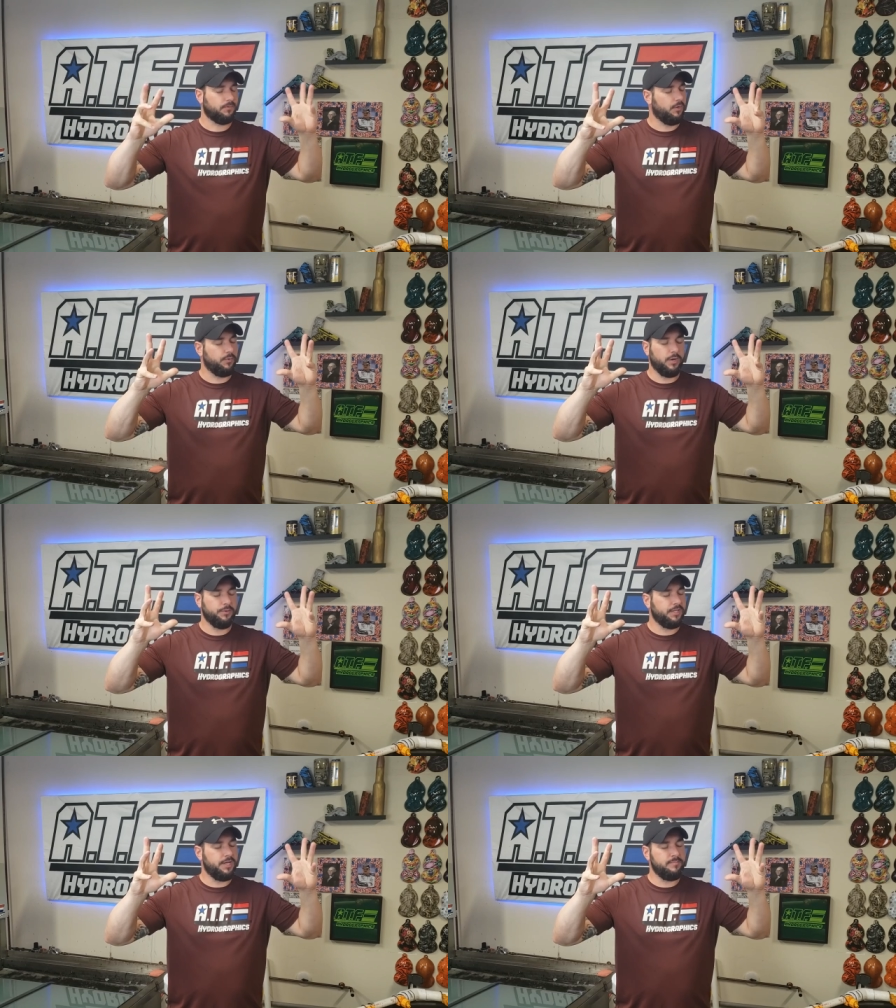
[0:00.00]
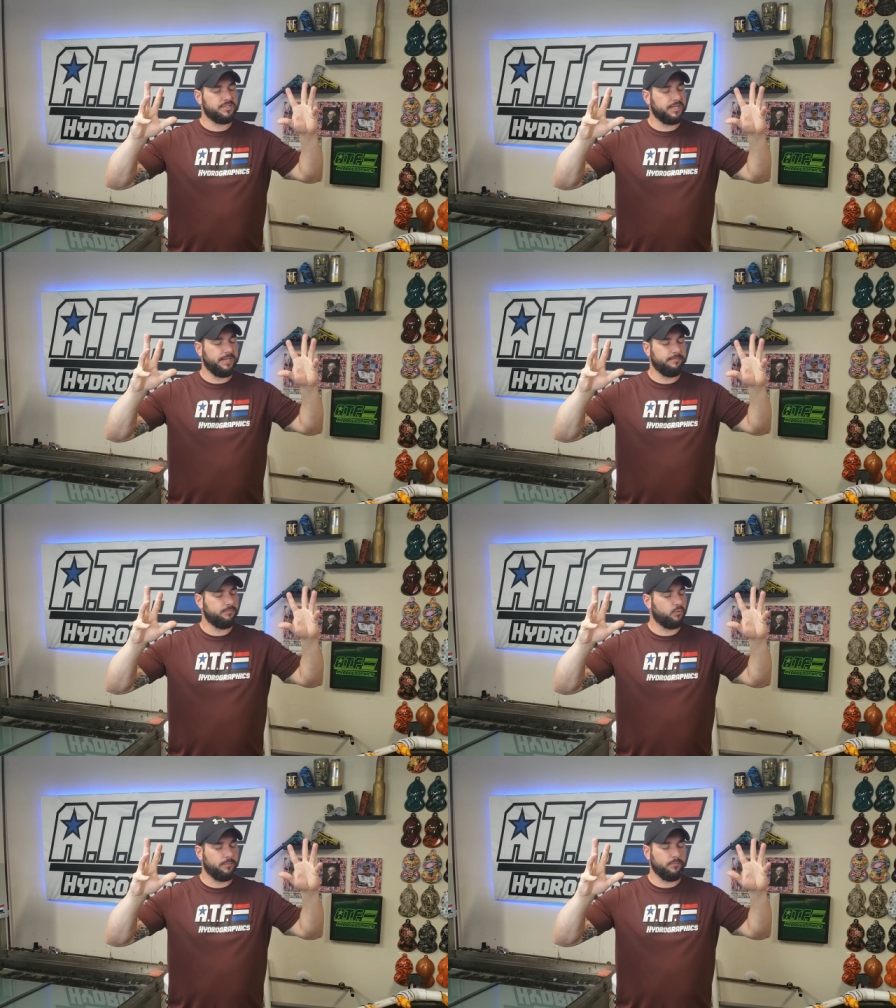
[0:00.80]
Here we go with the ums again.
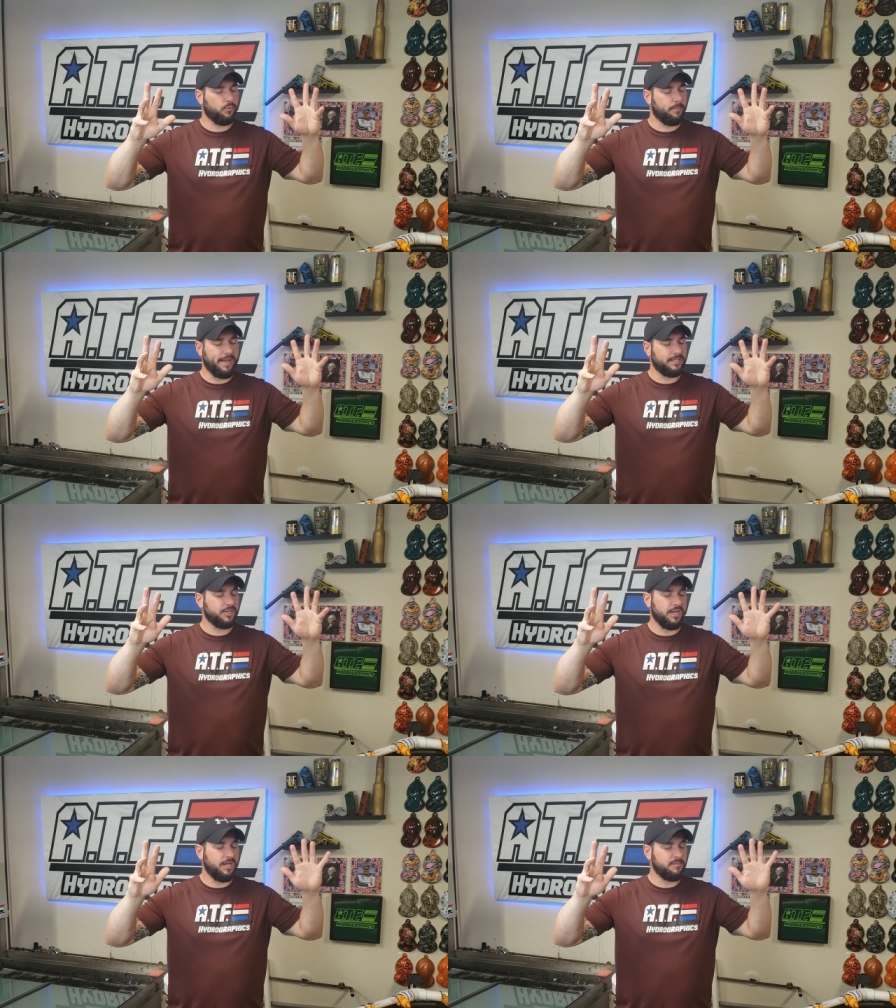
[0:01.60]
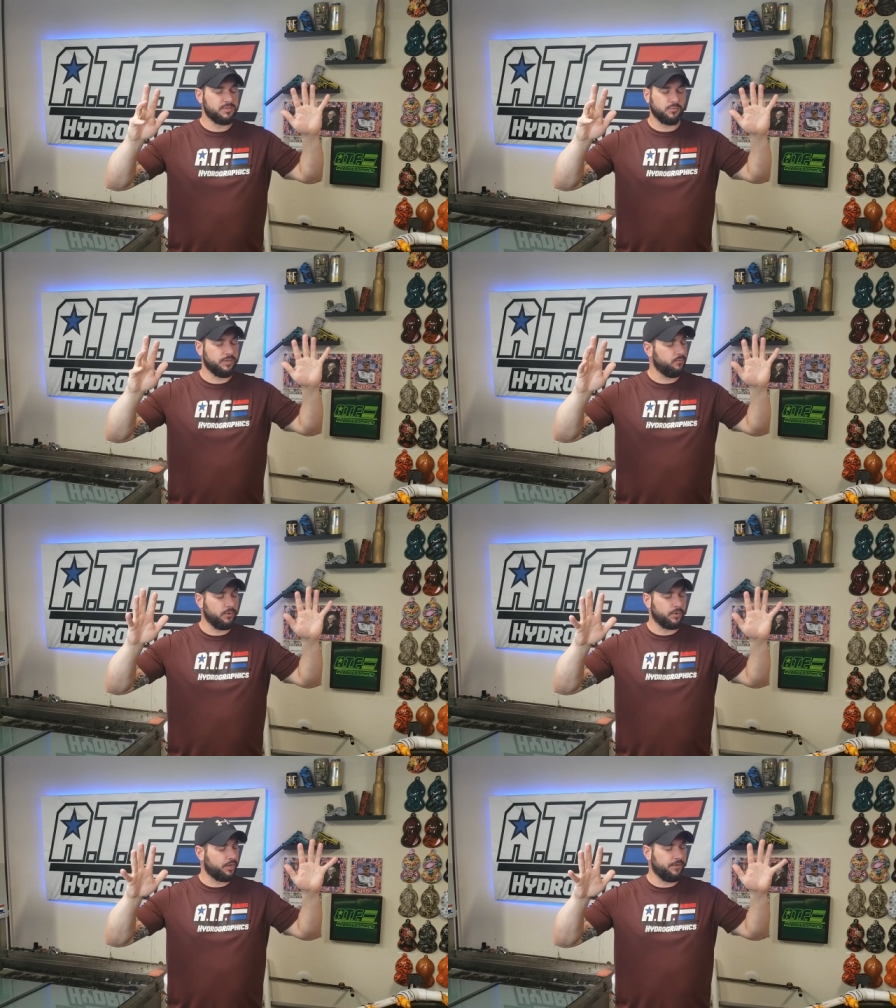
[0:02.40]
We're, we're back to ums. We, we
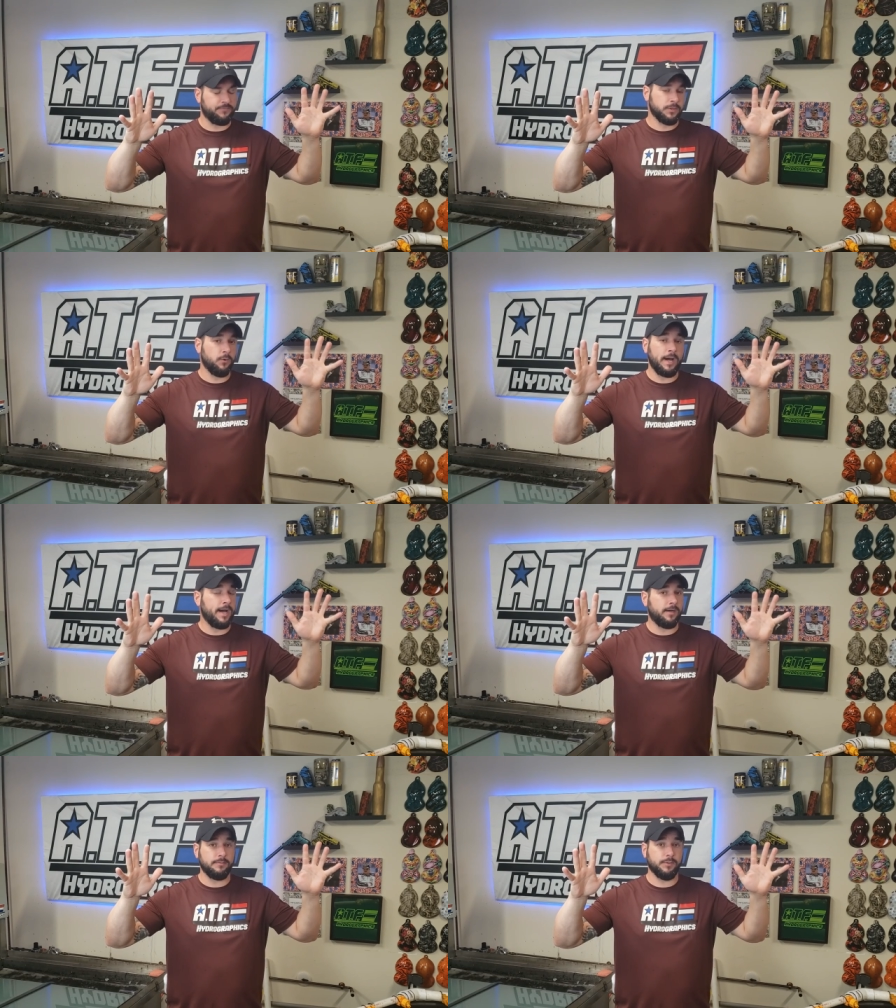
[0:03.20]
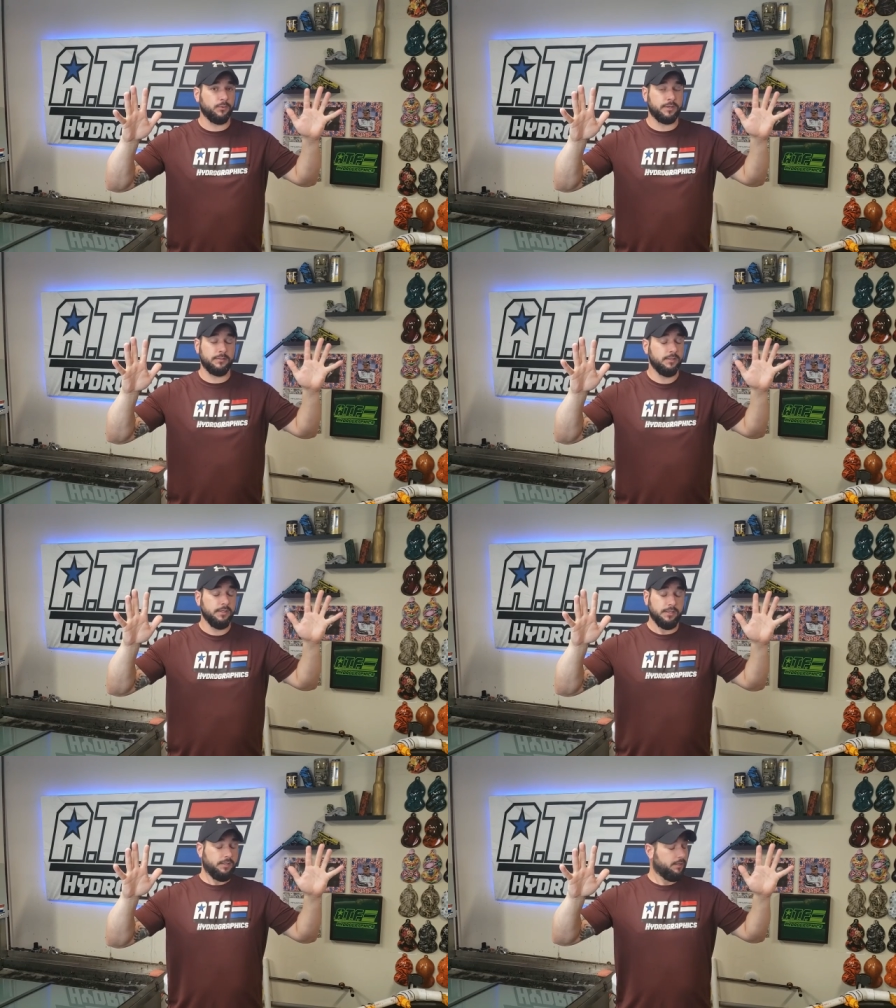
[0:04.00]
were good for a while, but we're,
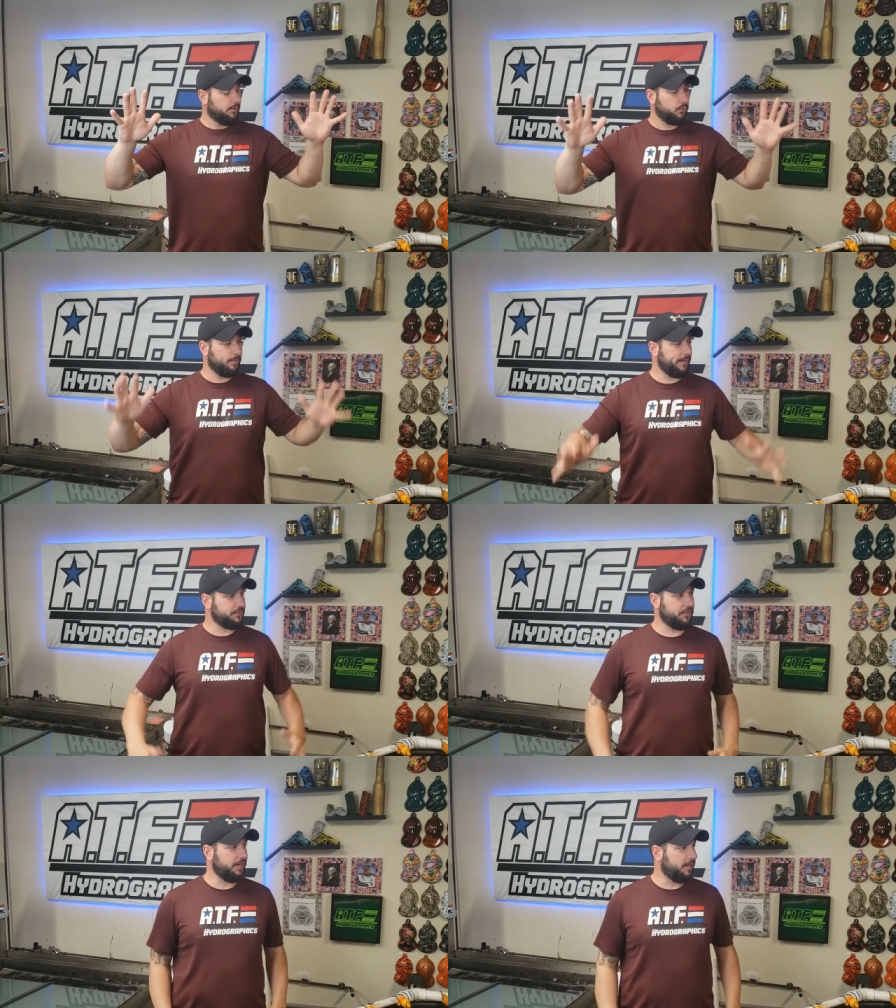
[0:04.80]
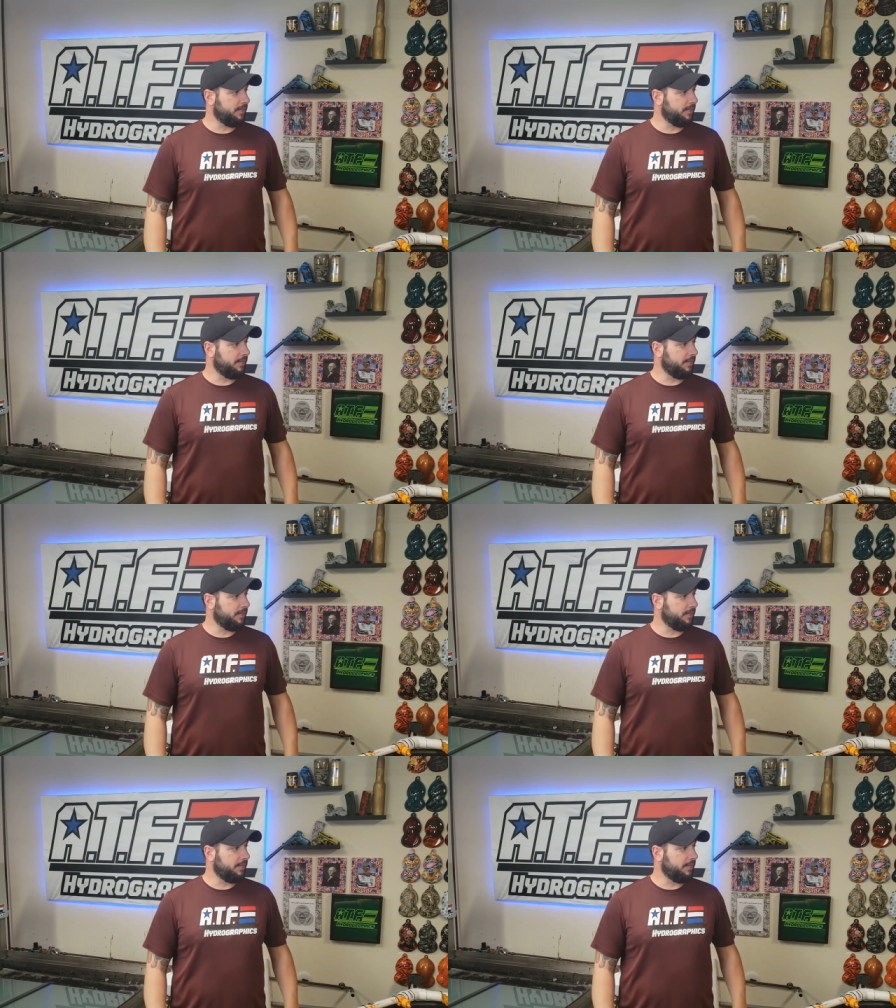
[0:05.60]
we're back to the